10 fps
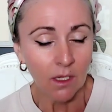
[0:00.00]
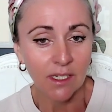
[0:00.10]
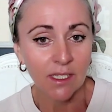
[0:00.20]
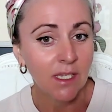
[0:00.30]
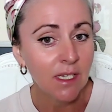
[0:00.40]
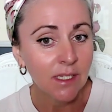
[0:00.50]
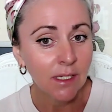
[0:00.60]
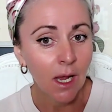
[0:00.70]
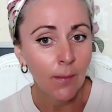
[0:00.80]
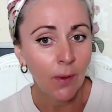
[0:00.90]
Disease
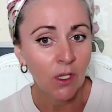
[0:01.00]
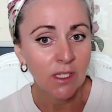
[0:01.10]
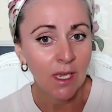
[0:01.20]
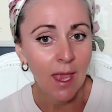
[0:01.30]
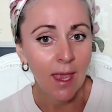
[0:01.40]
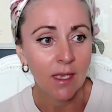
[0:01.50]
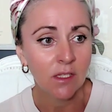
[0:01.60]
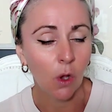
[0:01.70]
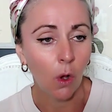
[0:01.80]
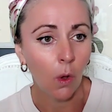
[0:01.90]
in our body
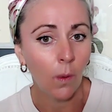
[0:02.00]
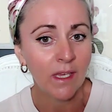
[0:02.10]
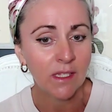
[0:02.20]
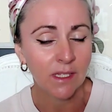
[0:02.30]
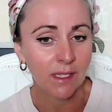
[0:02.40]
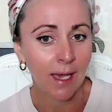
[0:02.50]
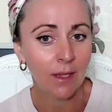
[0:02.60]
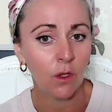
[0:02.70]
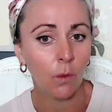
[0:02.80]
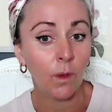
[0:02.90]
is always a
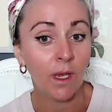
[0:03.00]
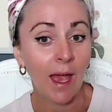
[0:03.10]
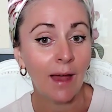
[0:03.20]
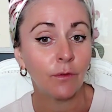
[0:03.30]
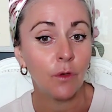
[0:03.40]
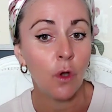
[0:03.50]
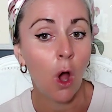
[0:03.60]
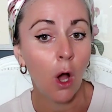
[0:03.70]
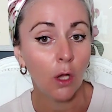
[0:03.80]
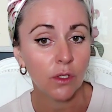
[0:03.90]
sign that we have
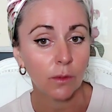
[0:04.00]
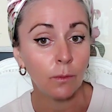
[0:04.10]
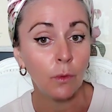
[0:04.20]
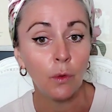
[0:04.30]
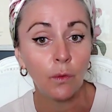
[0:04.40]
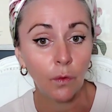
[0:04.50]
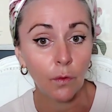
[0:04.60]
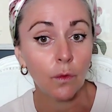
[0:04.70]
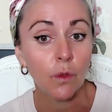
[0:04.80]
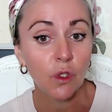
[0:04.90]
not moved
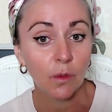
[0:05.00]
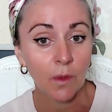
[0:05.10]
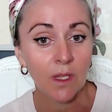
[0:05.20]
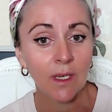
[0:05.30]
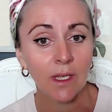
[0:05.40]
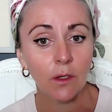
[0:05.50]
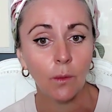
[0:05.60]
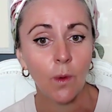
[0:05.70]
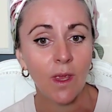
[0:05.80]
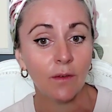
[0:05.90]
through something,
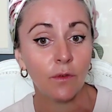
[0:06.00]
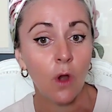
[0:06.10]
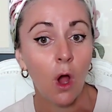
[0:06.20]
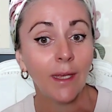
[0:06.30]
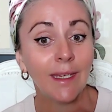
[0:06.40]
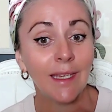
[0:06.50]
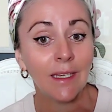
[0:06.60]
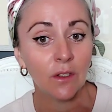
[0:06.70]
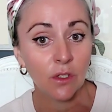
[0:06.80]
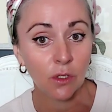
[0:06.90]
that we have not
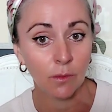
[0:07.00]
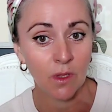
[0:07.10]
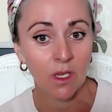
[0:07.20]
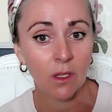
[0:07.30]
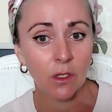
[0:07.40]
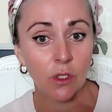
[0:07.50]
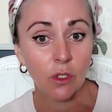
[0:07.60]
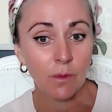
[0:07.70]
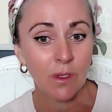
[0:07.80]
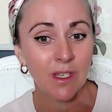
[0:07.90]
healed something, that
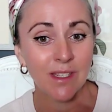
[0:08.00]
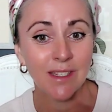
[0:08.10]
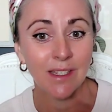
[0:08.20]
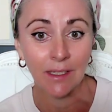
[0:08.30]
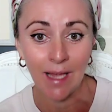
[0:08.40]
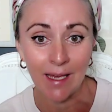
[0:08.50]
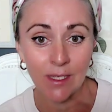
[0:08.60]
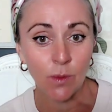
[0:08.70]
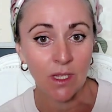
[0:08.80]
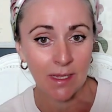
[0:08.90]
something still
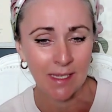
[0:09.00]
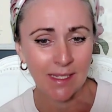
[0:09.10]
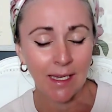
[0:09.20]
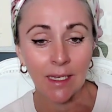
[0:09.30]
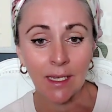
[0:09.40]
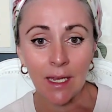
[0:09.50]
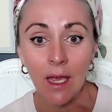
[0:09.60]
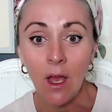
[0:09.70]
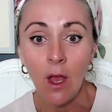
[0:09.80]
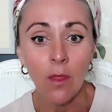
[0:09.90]
lies within the psyche
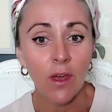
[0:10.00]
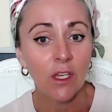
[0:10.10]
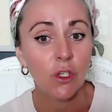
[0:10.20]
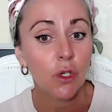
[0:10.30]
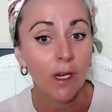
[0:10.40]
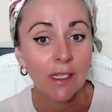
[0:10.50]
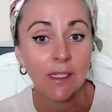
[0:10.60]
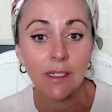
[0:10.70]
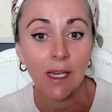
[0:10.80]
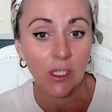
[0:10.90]
that is trying
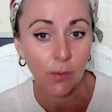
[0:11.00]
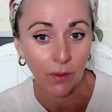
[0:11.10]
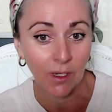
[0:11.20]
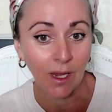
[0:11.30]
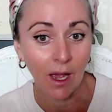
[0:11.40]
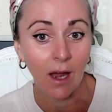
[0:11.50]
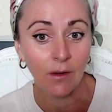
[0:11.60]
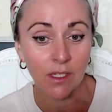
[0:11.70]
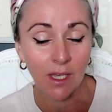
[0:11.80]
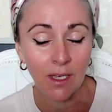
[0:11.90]
to desperately get our
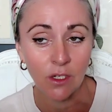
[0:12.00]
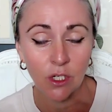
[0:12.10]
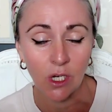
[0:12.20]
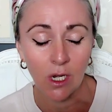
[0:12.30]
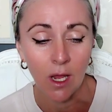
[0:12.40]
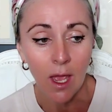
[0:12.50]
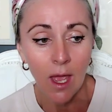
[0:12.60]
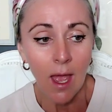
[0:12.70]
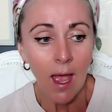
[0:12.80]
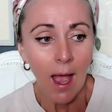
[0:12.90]
attention.
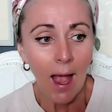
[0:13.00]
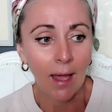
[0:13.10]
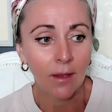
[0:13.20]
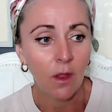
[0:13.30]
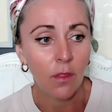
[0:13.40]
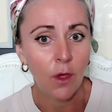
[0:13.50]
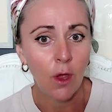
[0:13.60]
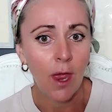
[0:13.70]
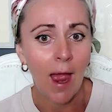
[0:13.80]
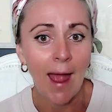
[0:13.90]
And
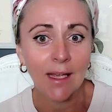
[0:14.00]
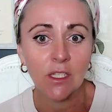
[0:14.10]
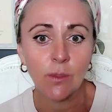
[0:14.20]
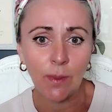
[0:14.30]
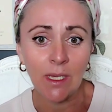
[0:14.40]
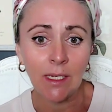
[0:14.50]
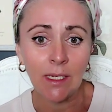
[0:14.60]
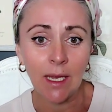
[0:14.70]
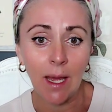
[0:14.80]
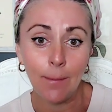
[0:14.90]
there has
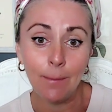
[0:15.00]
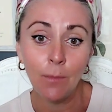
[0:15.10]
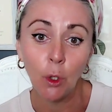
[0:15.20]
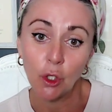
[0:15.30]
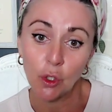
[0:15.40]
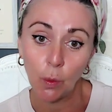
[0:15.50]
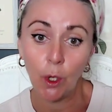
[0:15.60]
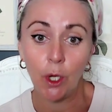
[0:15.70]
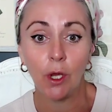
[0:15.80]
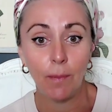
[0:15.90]
been much
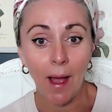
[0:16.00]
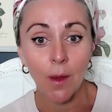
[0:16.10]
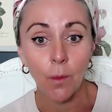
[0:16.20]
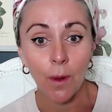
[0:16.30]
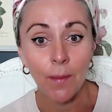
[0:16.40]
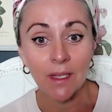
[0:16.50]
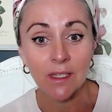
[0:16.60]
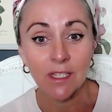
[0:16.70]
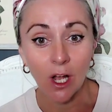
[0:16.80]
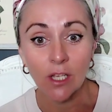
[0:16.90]
work by women
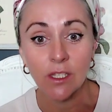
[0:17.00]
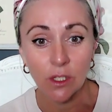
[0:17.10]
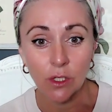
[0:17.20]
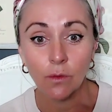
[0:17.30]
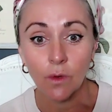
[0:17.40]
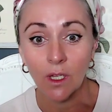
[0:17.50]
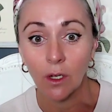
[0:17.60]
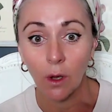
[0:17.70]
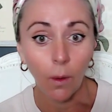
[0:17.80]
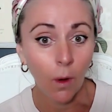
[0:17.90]
starting to really
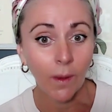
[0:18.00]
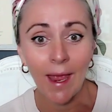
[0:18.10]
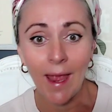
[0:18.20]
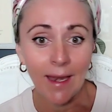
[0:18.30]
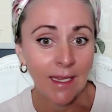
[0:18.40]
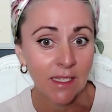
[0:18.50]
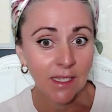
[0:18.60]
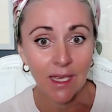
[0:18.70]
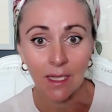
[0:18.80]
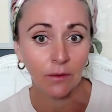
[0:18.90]
go, okay, I need to
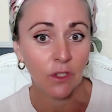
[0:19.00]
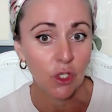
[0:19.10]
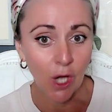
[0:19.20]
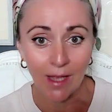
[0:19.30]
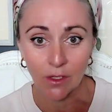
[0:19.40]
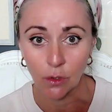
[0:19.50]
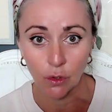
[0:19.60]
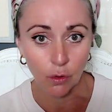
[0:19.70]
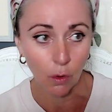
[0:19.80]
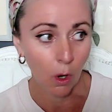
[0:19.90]
heal this
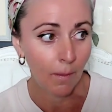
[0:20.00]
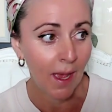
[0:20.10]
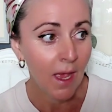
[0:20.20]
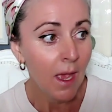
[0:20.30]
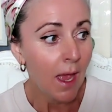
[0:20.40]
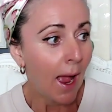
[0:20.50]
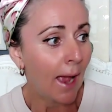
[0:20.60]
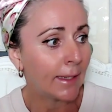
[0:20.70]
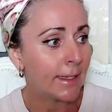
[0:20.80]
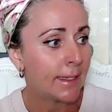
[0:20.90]
childhood trauma.
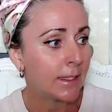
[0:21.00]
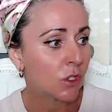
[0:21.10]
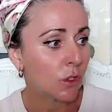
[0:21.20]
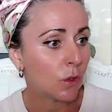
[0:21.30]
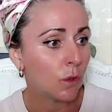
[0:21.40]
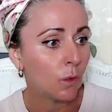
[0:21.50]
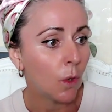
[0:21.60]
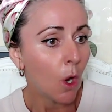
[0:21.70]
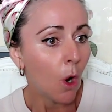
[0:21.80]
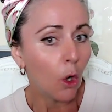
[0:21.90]
I need to
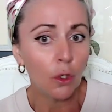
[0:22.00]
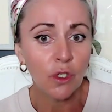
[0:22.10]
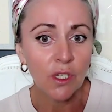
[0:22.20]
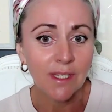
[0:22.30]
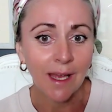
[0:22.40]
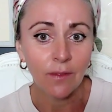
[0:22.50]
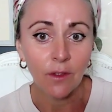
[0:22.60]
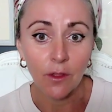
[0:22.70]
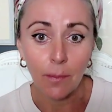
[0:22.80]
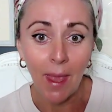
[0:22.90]
understand that the